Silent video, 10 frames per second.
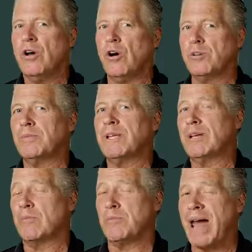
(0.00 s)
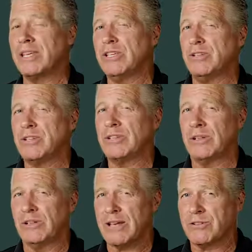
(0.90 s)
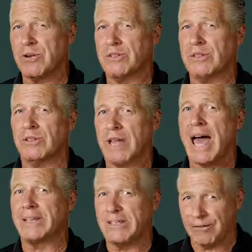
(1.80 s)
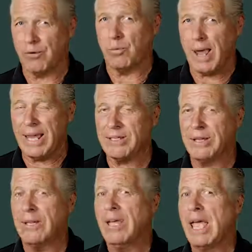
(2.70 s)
Ultimately, body uses cholesterols in a lot of different ways,